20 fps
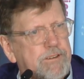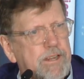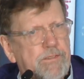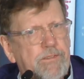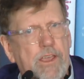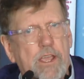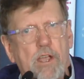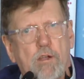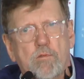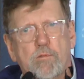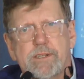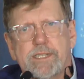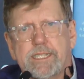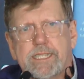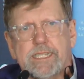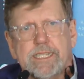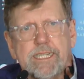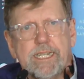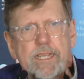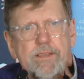and they are
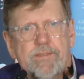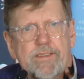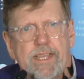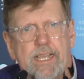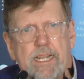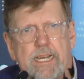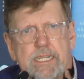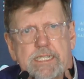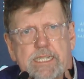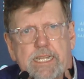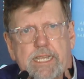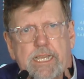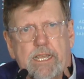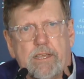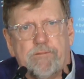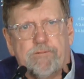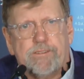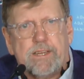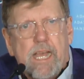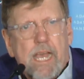receiving it as a
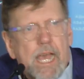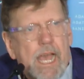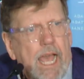gift